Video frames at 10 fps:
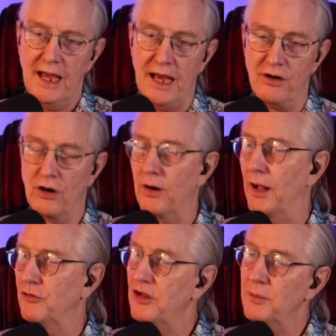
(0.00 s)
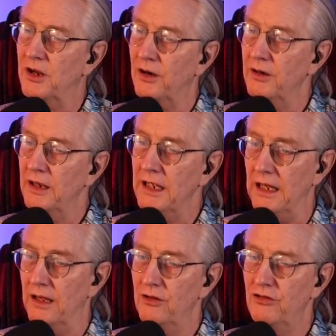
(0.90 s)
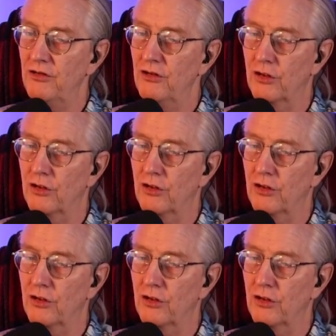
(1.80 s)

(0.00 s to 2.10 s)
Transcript: And our altimeter is